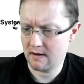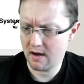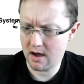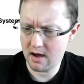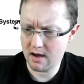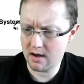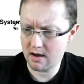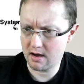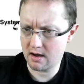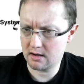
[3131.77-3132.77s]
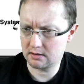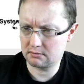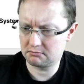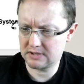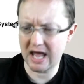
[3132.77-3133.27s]
10
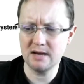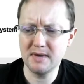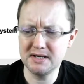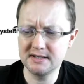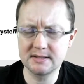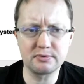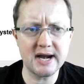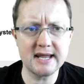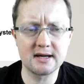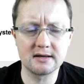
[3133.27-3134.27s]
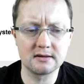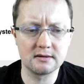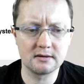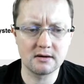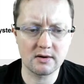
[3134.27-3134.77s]
minutes break.
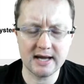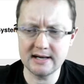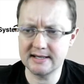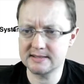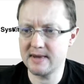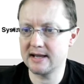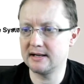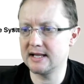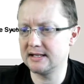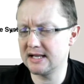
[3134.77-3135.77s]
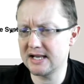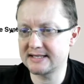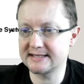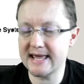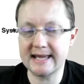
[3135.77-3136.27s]
Okay, let's
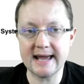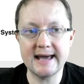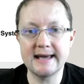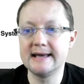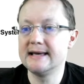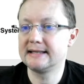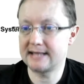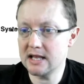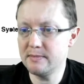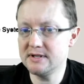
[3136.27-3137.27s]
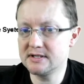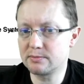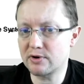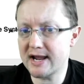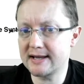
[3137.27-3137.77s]
take a 10 minutes
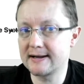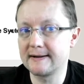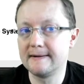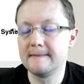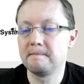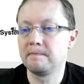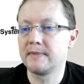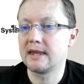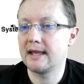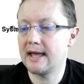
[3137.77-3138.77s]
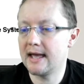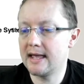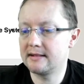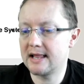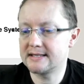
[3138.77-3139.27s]
break,
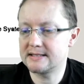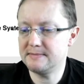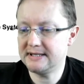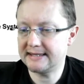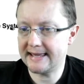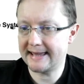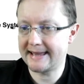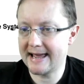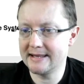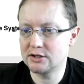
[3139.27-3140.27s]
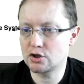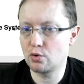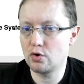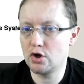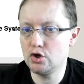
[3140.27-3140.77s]
and let's meet again.
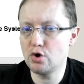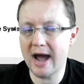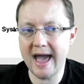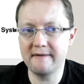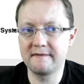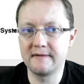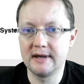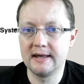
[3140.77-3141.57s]
So you have